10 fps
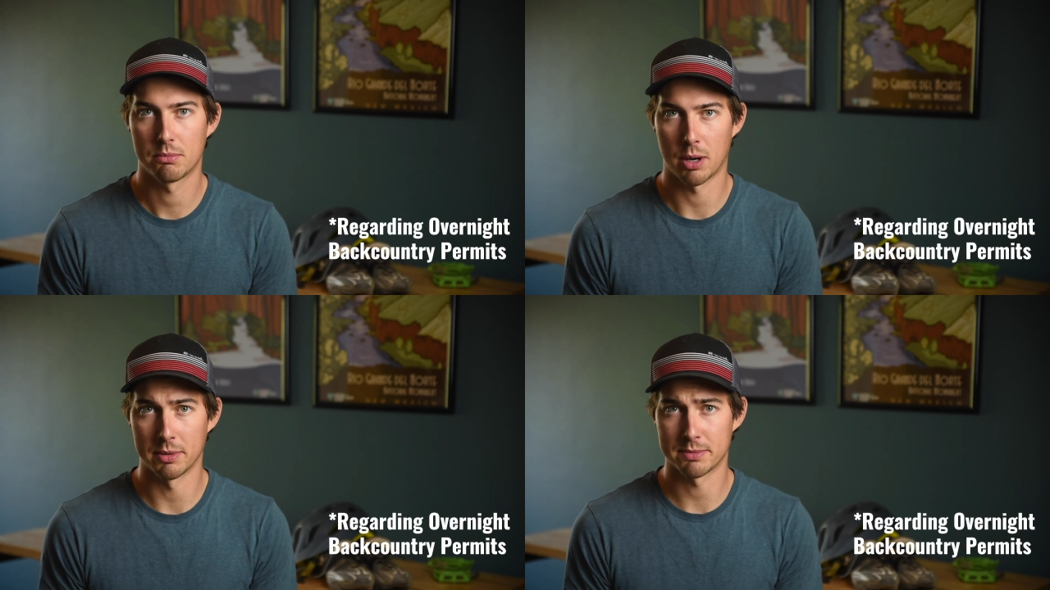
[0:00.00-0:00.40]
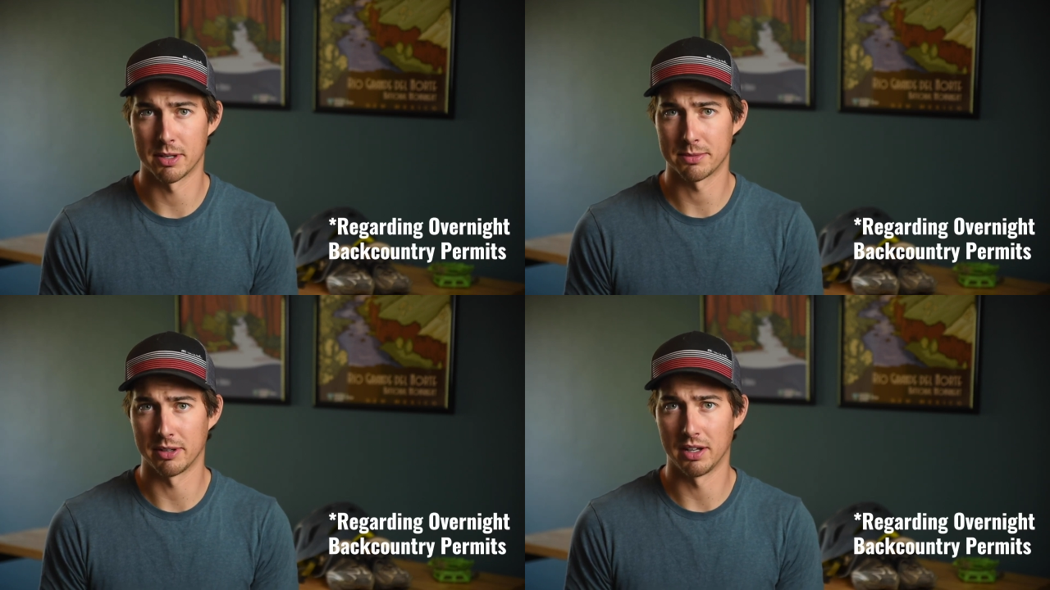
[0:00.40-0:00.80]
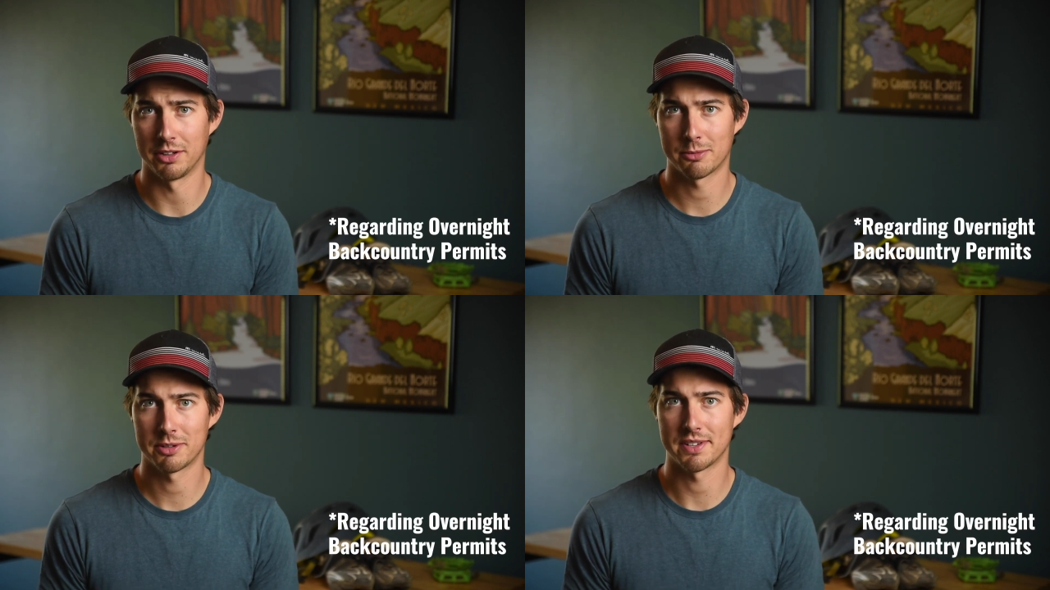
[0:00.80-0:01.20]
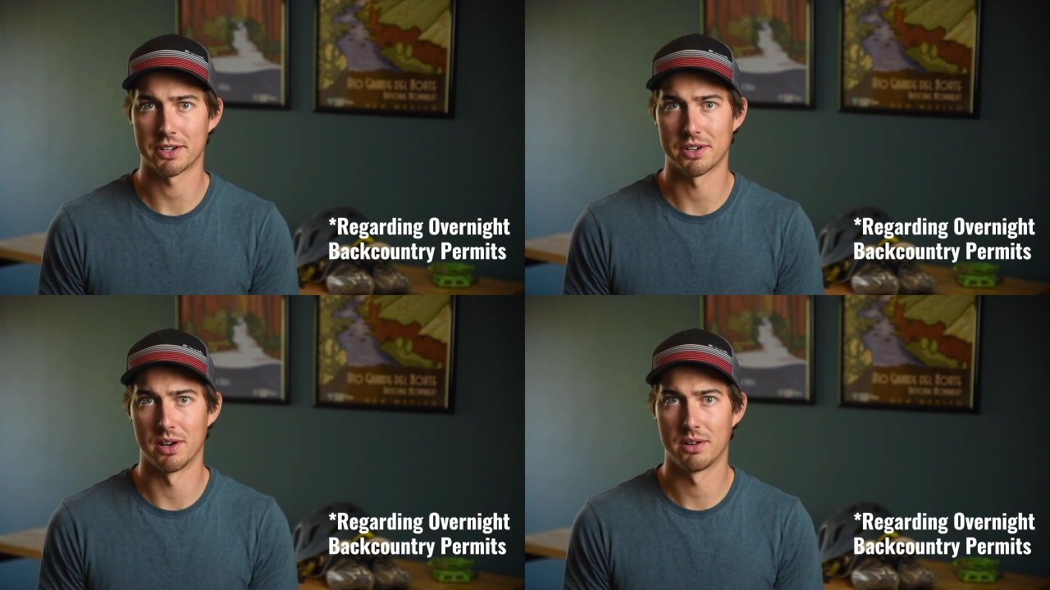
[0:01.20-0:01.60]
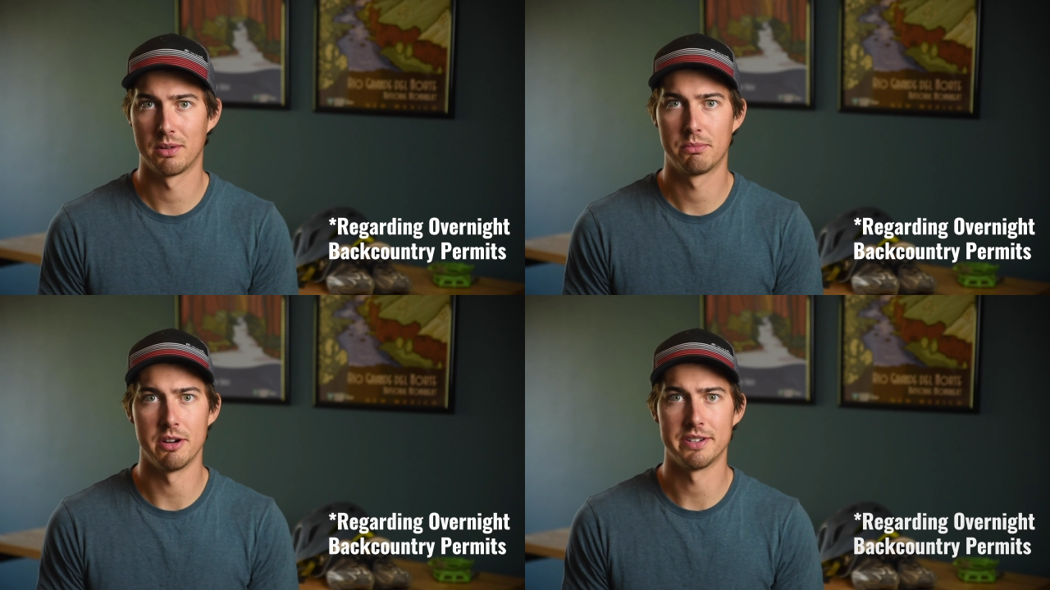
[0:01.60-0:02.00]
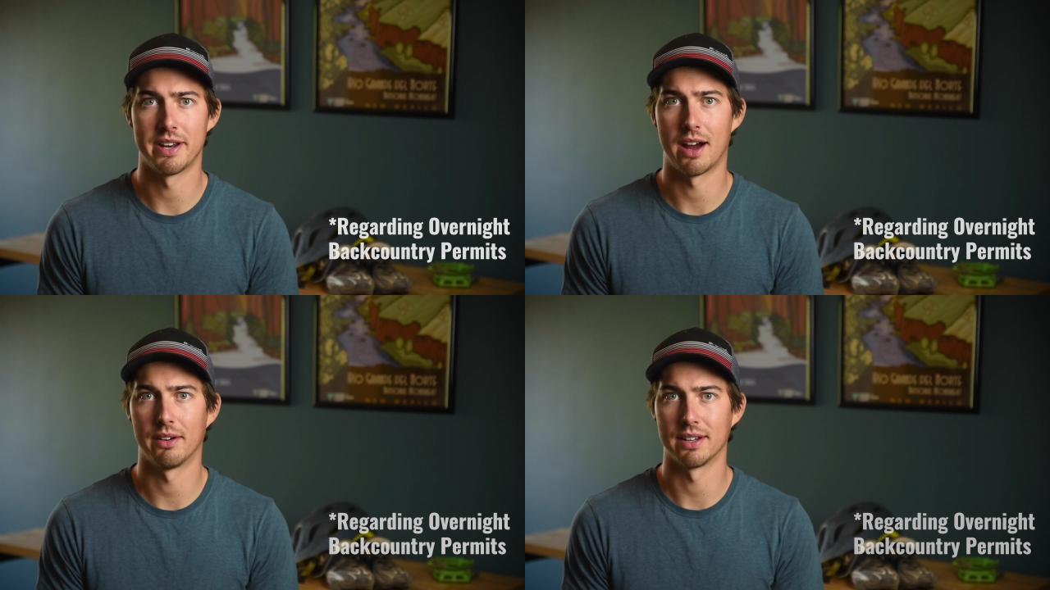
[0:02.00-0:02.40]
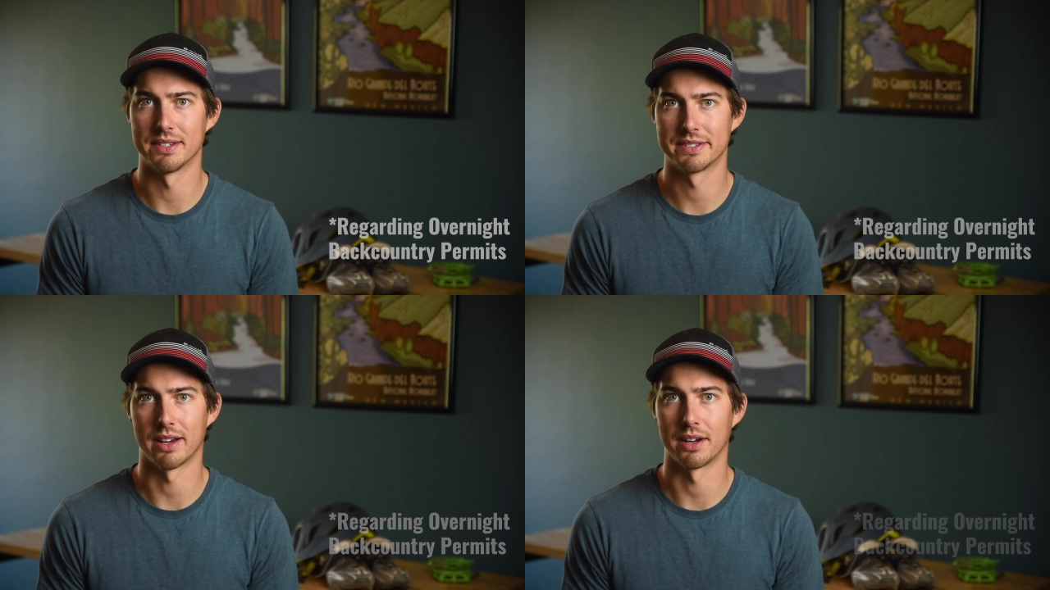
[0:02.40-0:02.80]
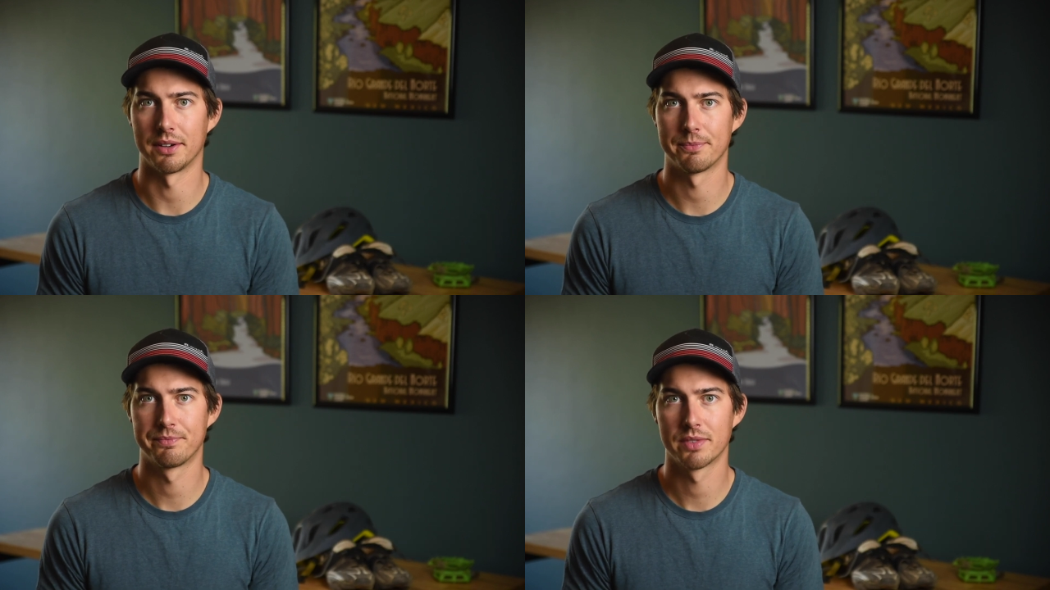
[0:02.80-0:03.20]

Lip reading: Permits must be in your possession, printed out, and signed.